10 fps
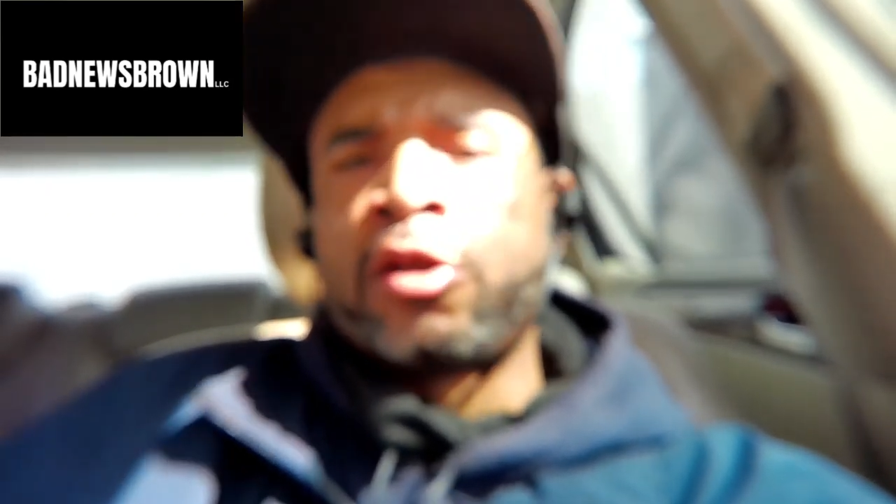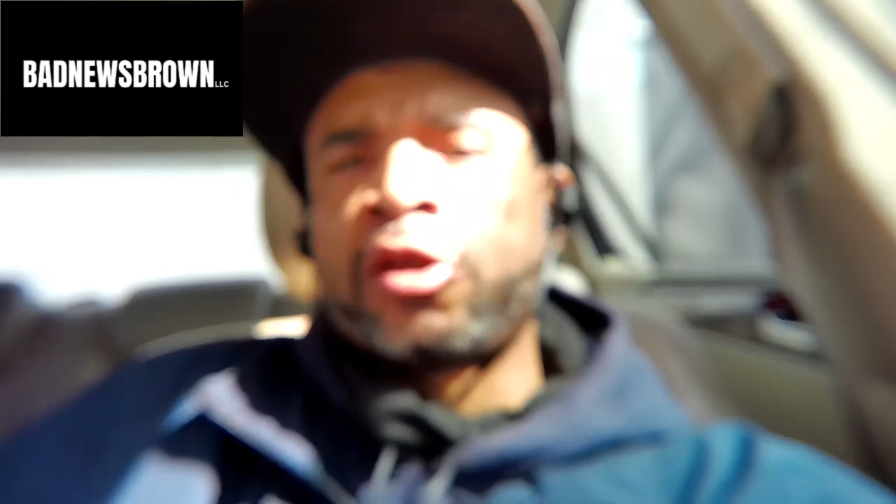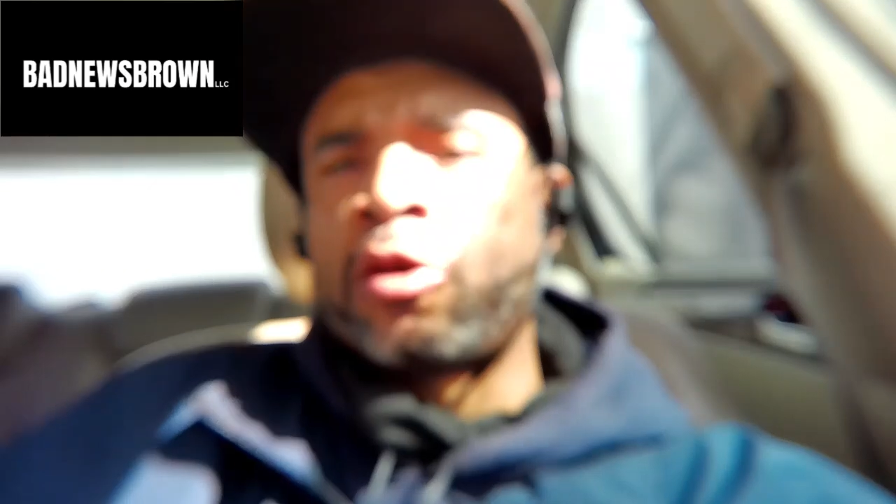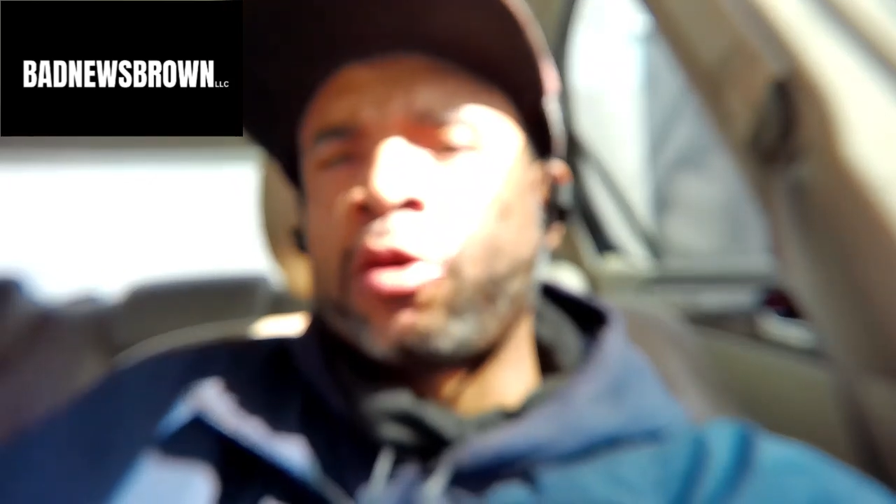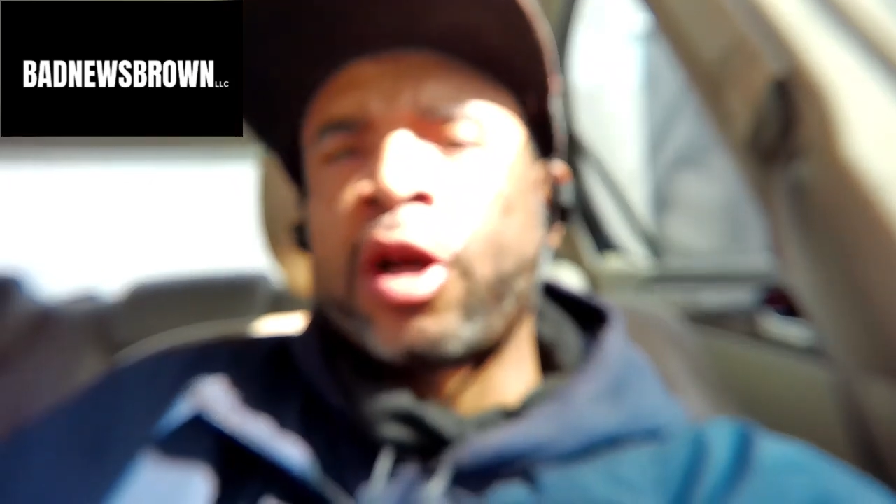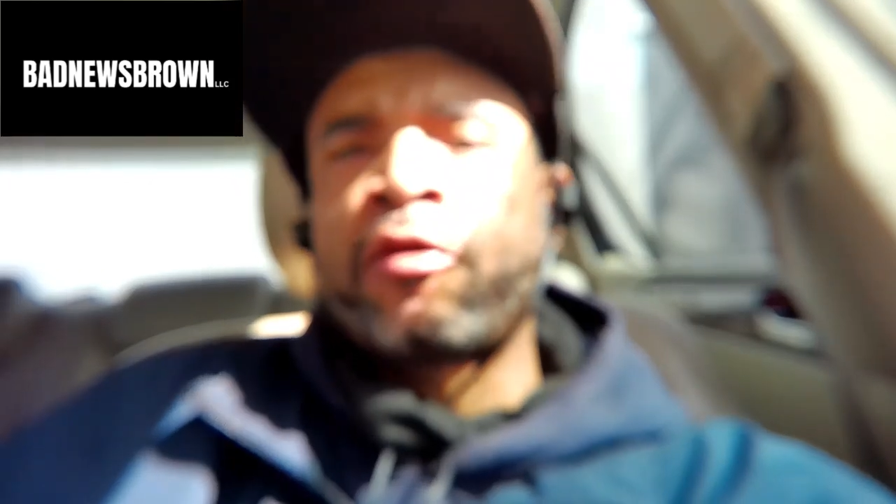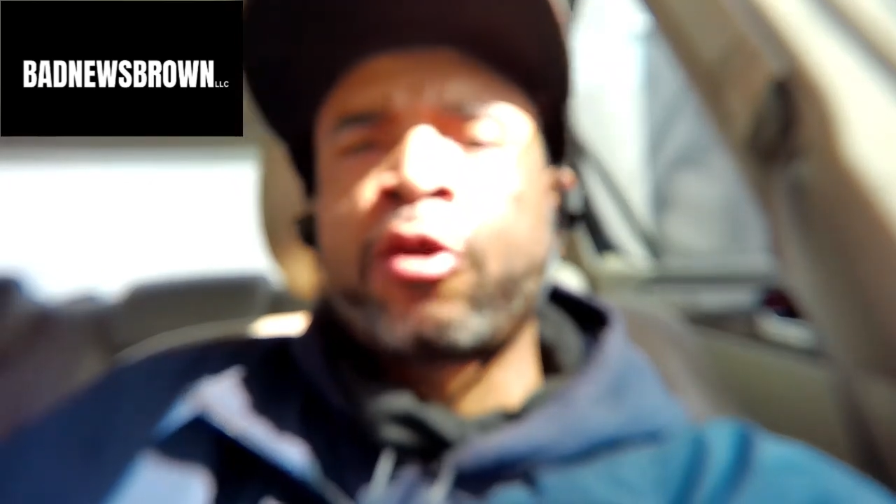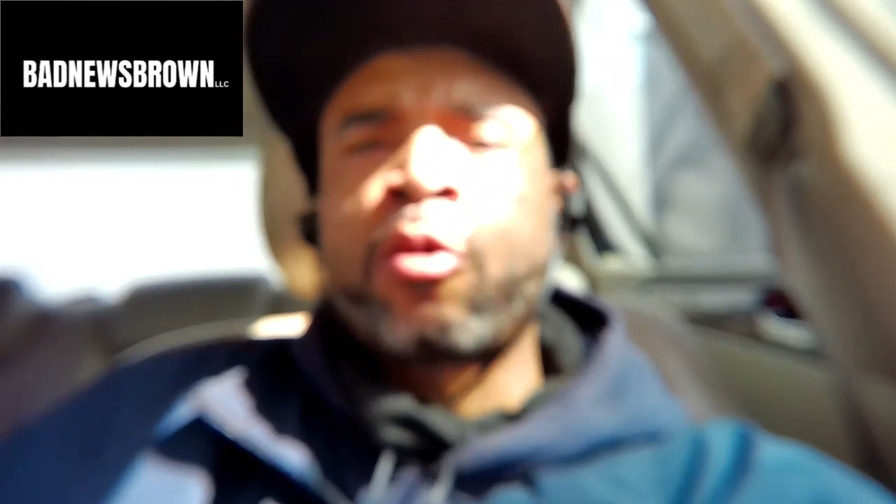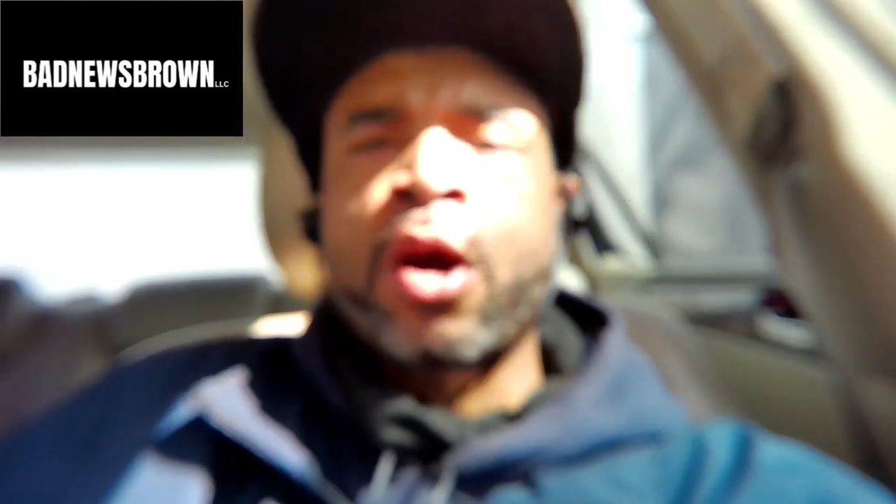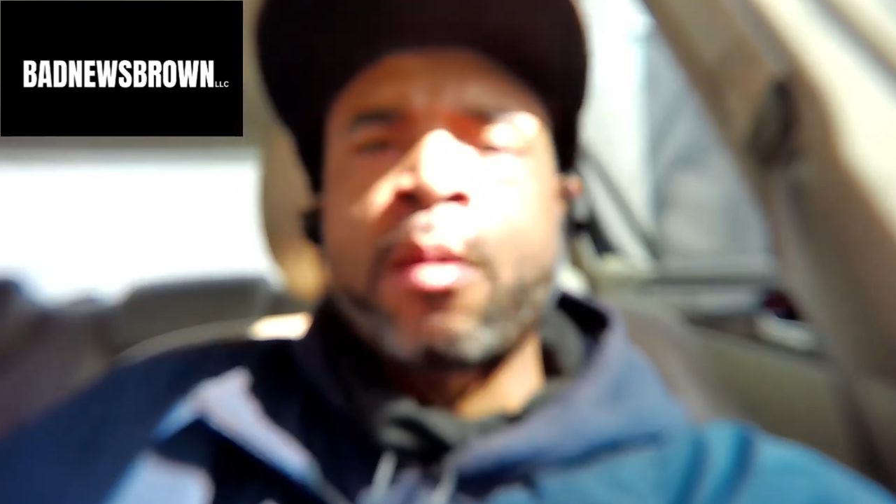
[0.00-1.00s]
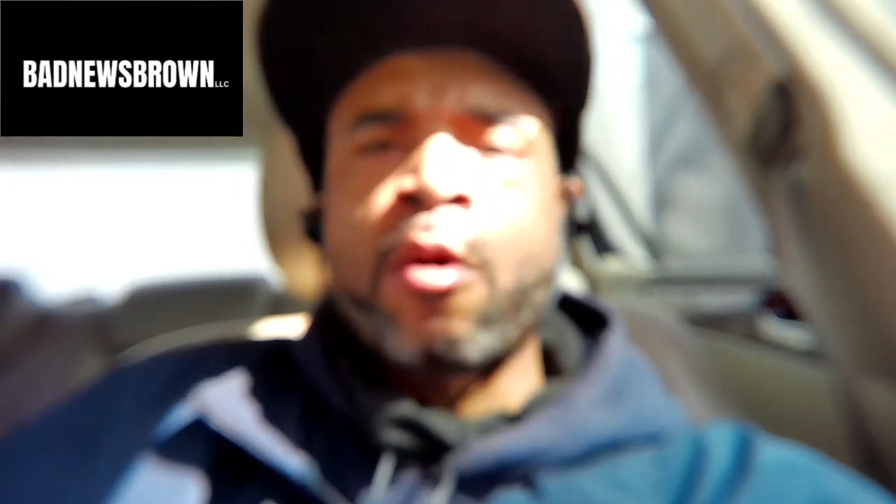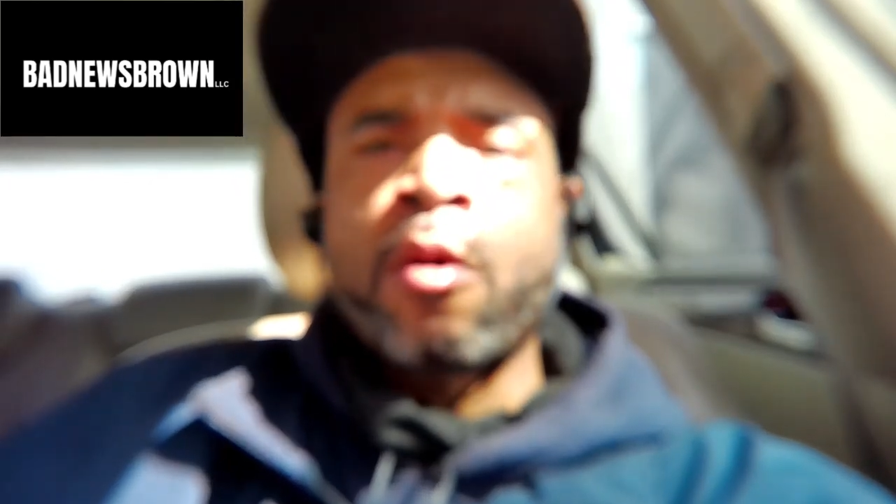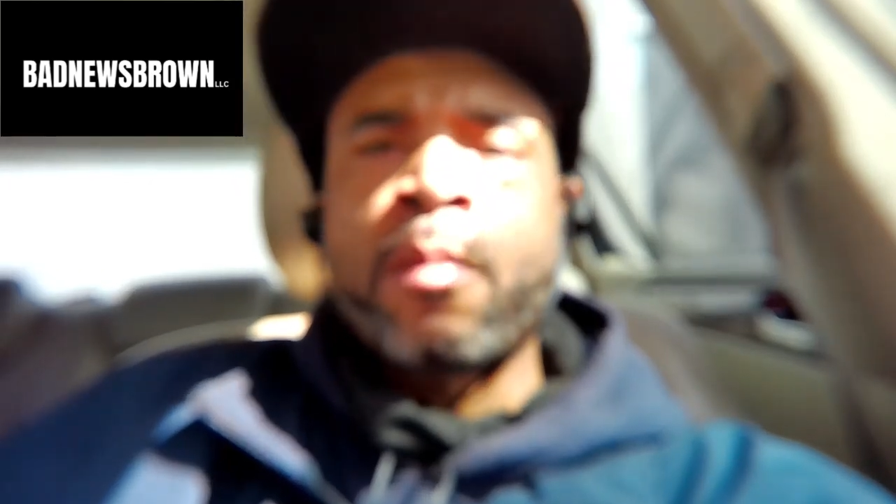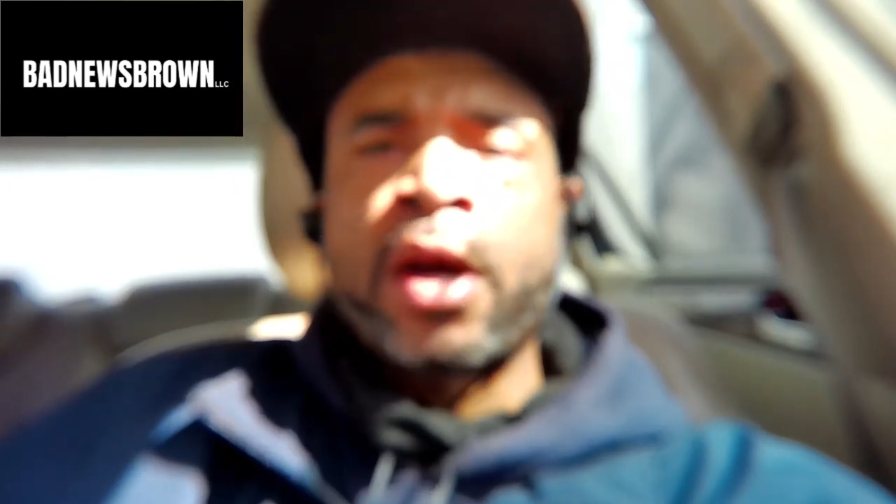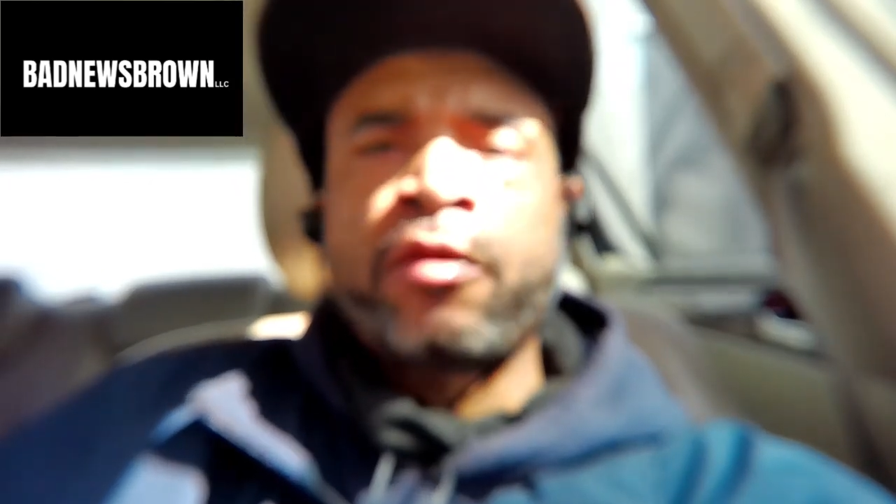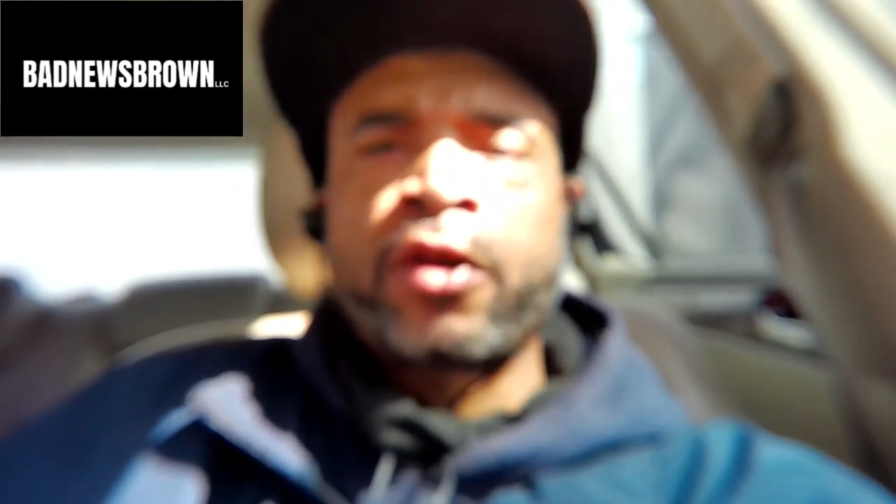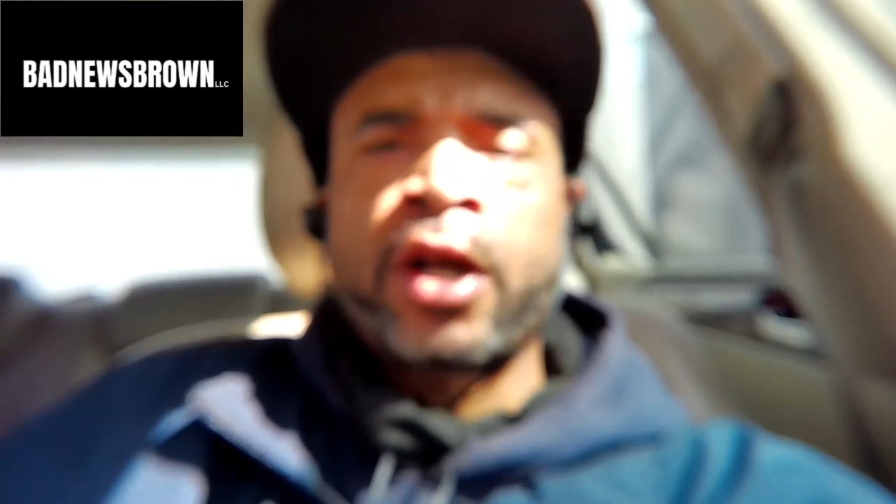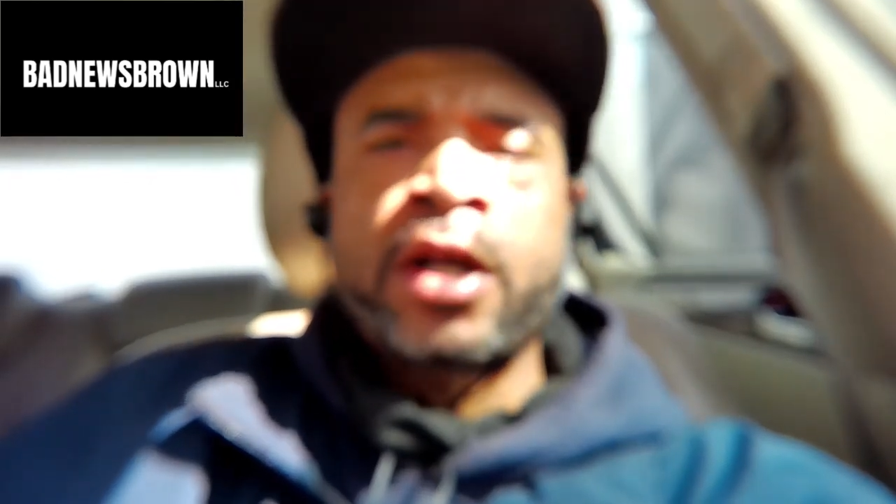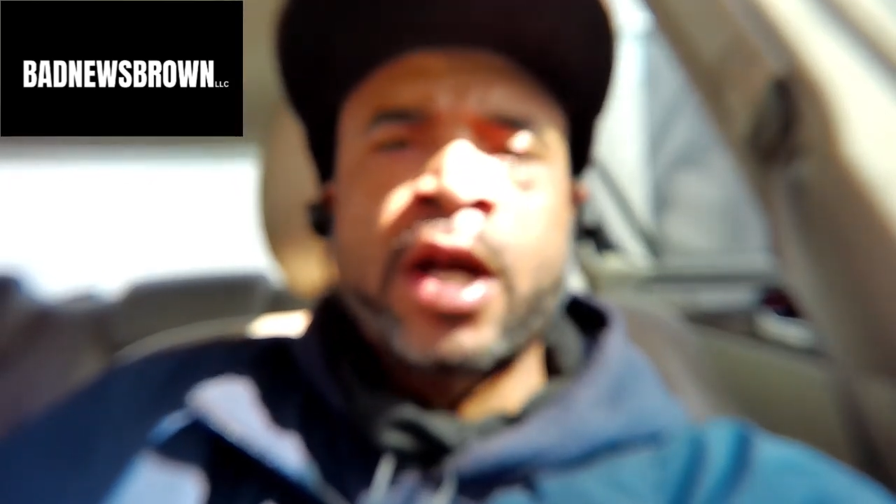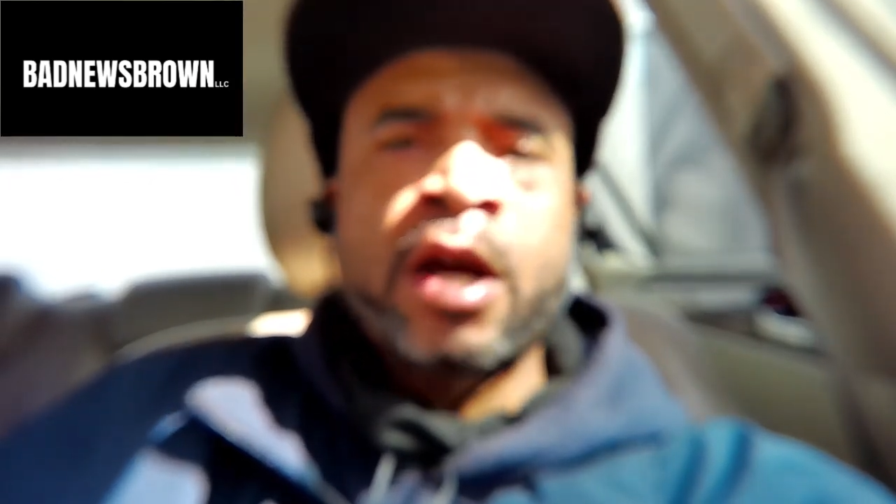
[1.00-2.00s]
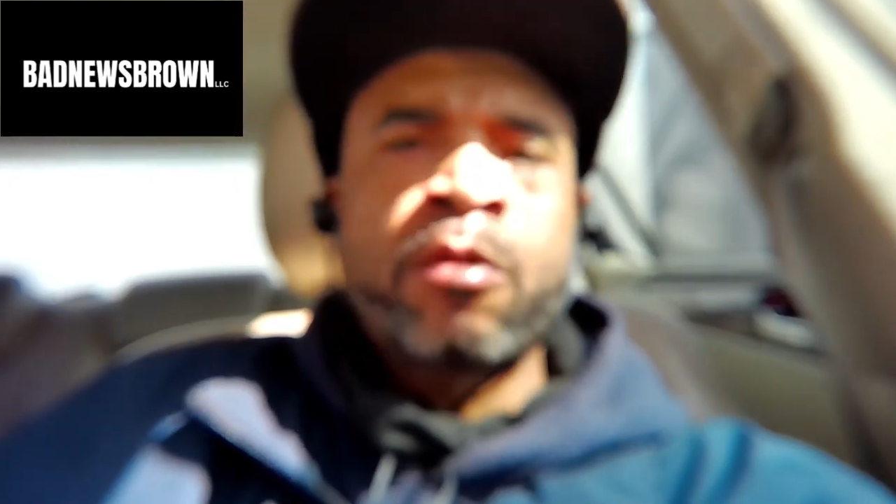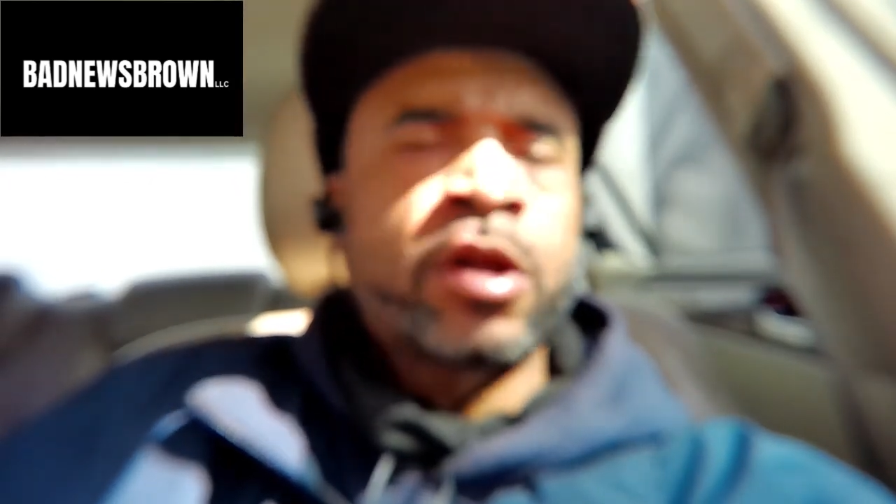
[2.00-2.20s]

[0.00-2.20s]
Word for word: so whatever grandma make for that day,